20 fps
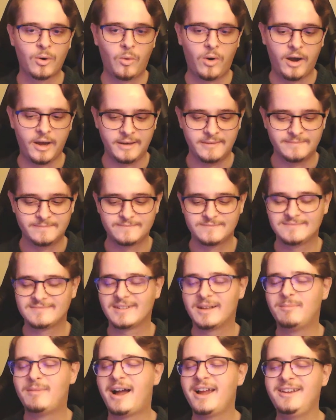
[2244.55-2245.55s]
one,
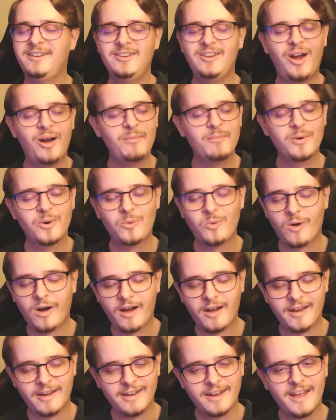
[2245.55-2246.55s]
my number
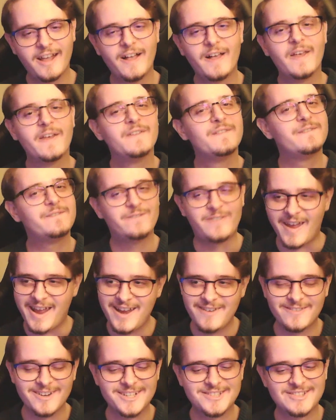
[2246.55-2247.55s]
one
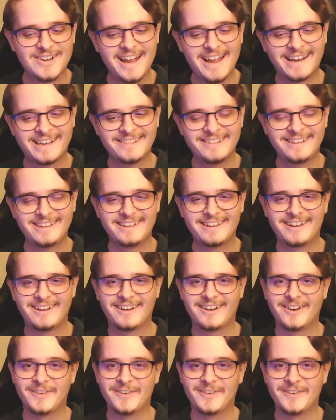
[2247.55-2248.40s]
favorite track of the year.